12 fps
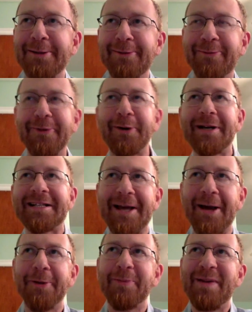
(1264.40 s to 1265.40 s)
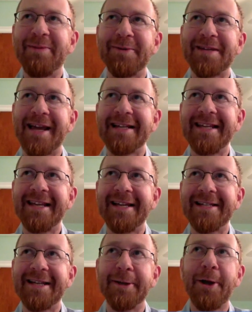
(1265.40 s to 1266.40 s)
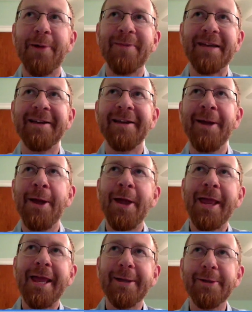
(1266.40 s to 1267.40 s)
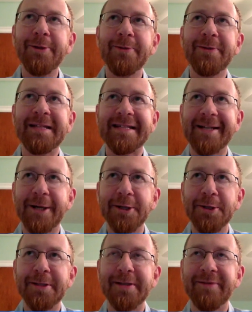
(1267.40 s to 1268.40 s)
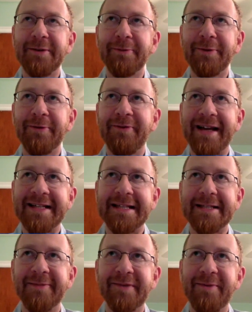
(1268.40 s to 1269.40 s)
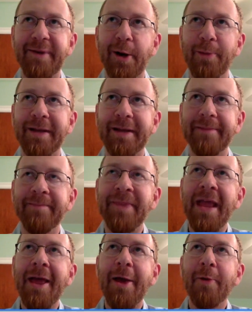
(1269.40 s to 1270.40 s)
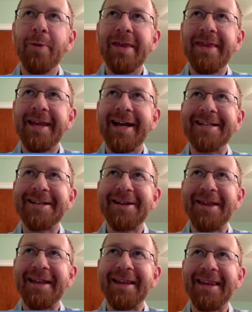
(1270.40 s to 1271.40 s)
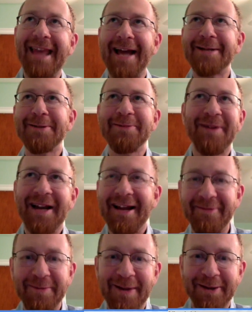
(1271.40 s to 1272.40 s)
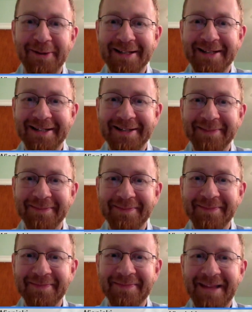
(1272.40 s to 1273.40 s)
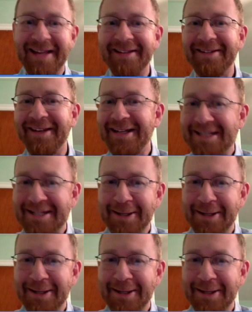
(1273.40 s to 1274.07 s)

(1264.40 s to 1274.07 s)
deferring to other people's ideas and coming into discussions of different facets of development with the idea that they actually might have the better idea. And let's